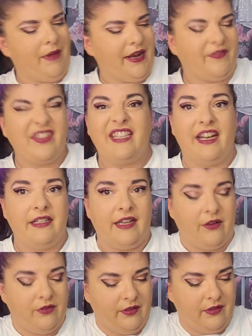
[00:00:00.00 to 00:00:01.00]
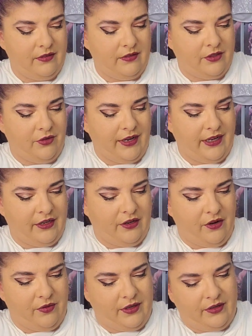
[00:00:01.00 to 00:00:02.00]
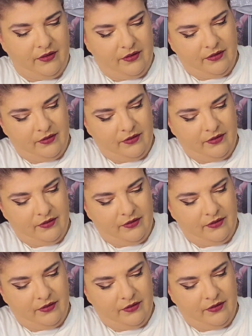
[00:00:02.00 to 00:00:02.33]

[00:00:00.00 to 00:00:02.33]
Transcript: Might have to set it down till I get it going.